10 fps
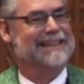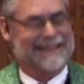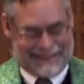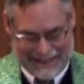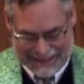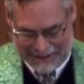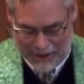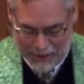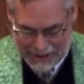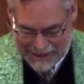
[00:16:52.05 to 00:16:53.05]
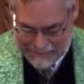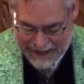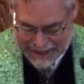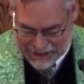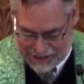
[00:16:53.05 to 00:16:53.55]
that I can only
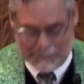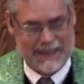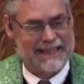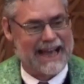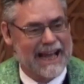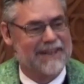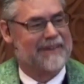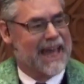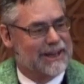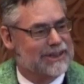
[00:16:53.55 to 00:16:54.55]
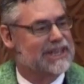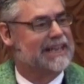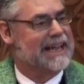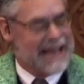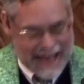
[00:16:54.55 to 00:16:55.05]
imagine to be the kind of
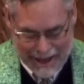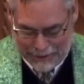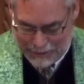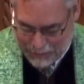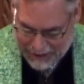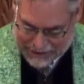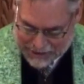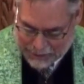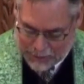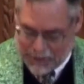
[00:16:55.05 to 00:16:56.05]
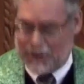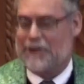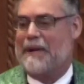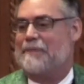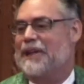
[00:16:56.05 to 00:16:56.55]
energy out of which the world
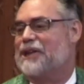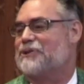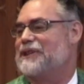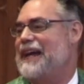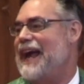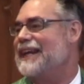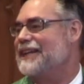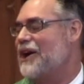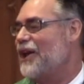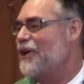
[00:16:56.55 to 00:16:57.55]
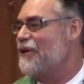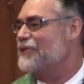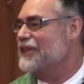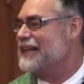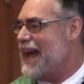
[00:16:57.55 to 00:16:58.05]
might be created all
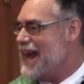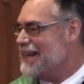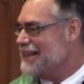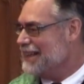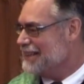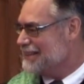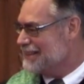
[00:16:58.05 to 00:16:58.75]
over again.